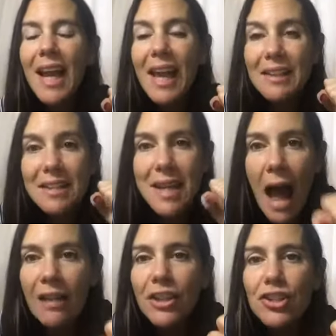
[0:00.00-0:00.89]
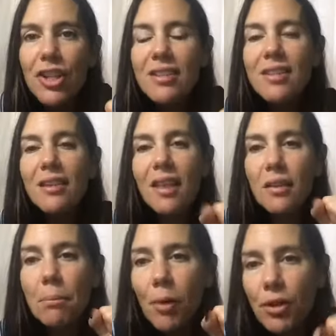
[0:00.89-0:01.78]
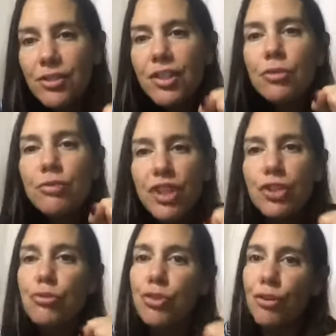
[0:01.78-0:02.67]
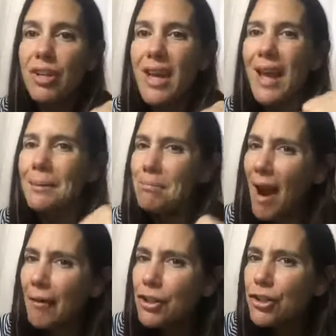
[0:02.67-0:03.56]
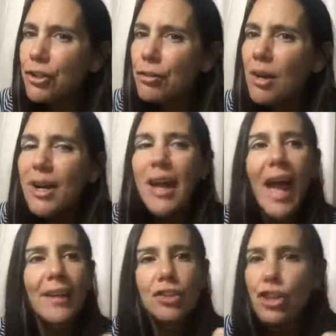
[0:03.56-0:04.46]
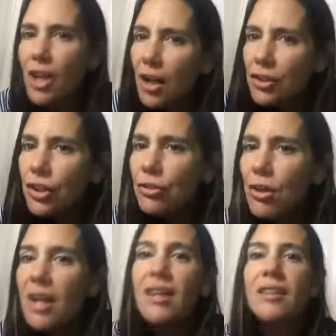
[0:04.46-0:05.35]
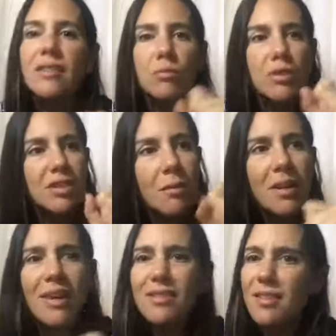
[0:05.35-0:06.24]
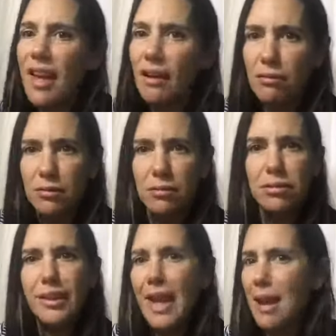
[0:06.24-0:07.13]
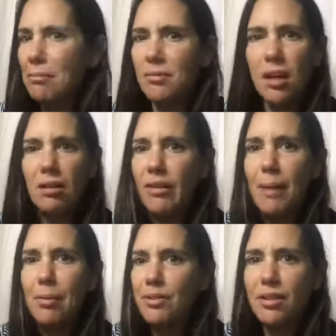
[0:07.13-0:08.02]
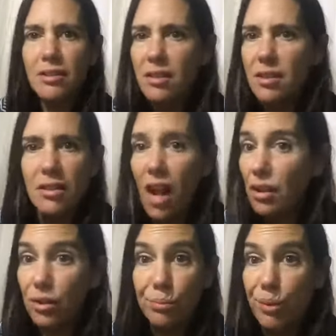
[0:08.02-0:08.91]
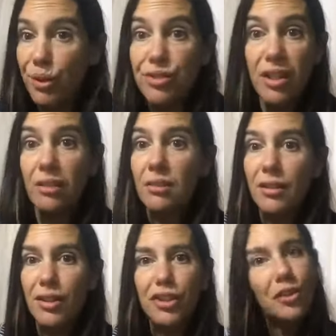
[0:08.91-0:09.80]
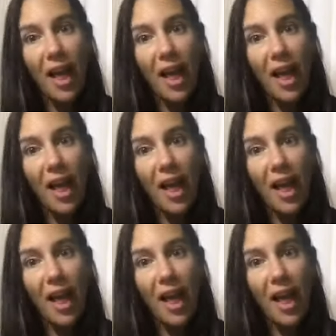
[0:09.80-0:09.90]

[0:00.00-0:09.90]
acknowledges that the person who did you dirty and embarrassed you and shit on you, when someone else is like, oh, yeah, no, that person is not a good person. You're